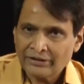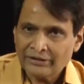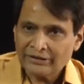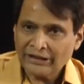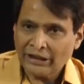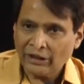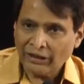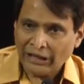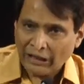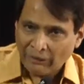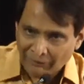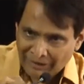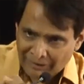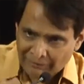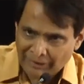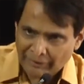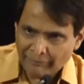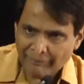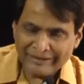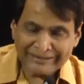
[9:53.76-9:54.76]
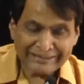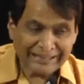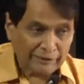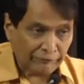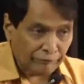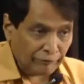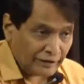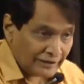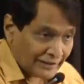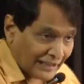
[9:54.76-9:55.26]
Now our member
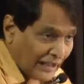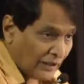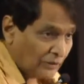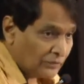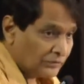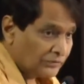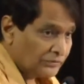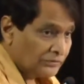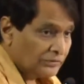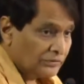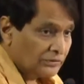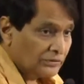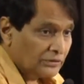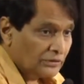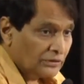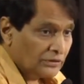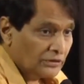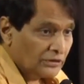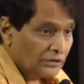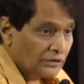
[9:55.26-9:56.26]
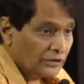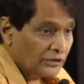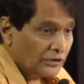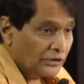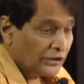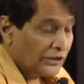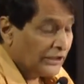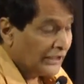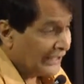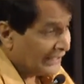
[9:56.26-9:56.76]
traffic now,
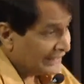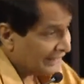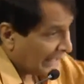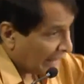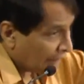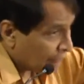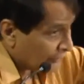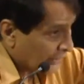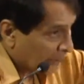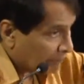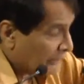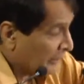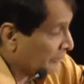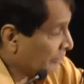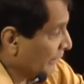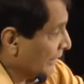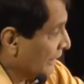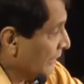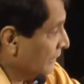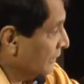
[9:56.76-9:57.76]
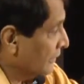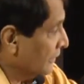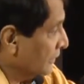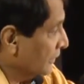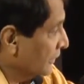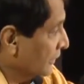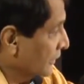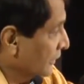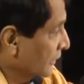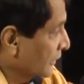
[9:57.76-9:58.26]
he is after people
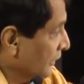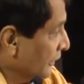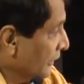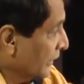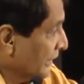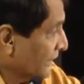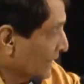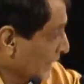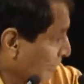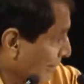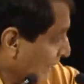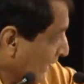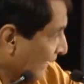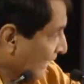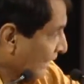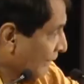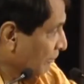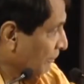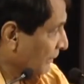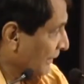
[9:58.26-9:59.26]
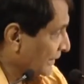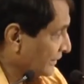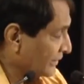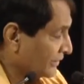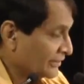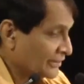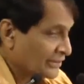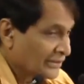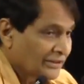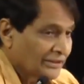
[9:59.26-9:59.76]
in the marketplace,
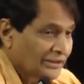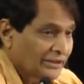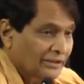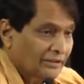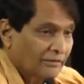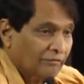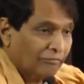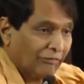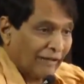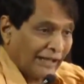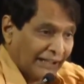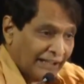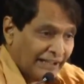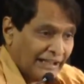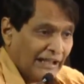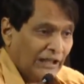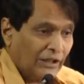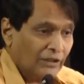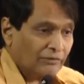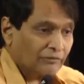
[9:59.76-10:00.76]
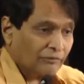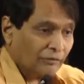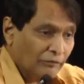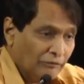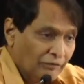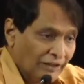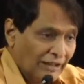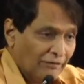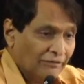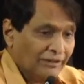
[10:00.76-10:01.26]
finding out from
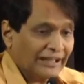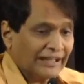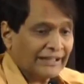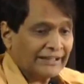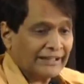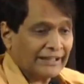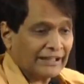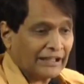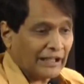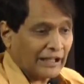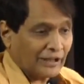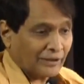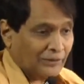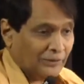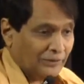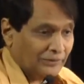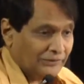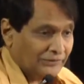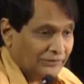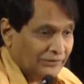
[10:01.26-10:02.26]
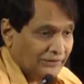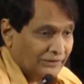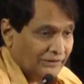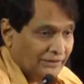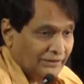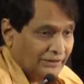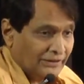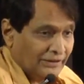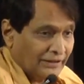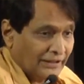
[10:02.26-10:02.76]
where we can get a cargo,
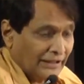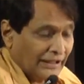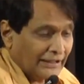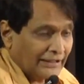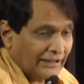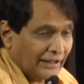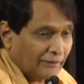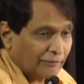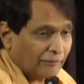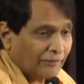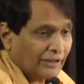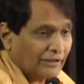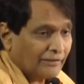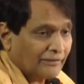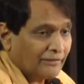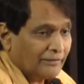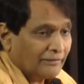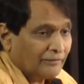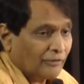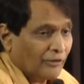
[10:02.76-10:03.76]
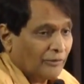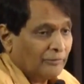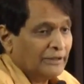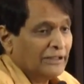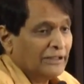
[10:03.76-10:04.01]
and therefore from